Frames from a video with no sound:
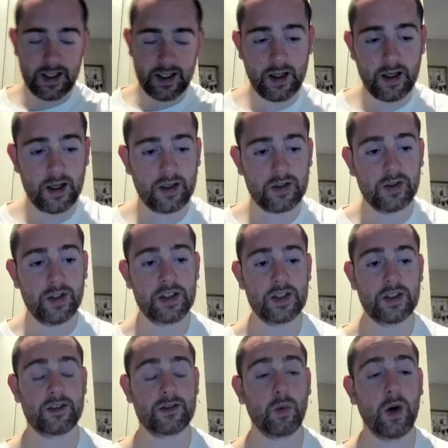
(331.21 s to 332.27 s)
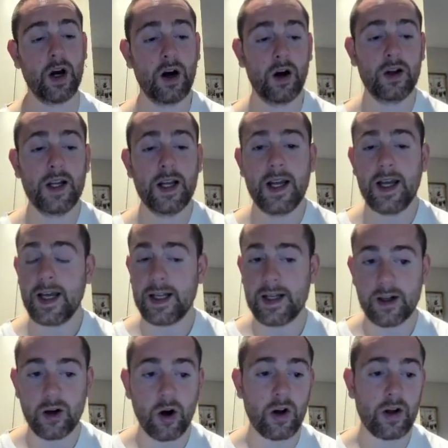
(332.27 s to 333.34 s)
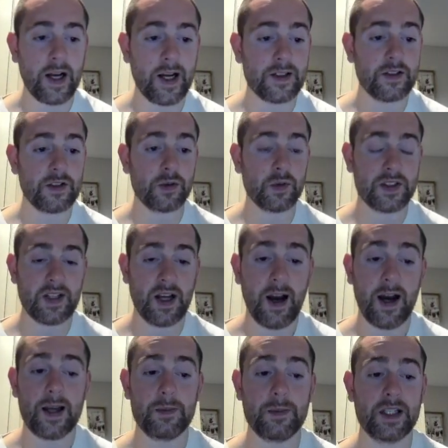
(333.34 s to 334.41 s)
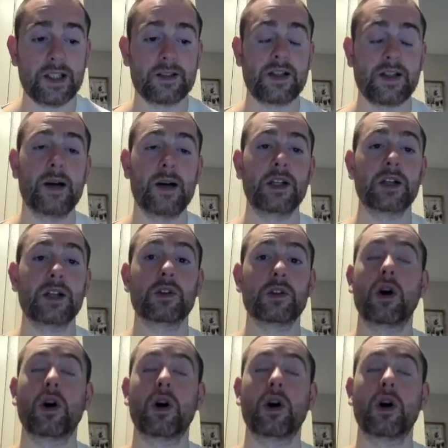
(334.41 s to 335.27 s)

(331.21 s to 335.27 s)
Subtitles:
glitches as well, and it all had to do with timing. Timing was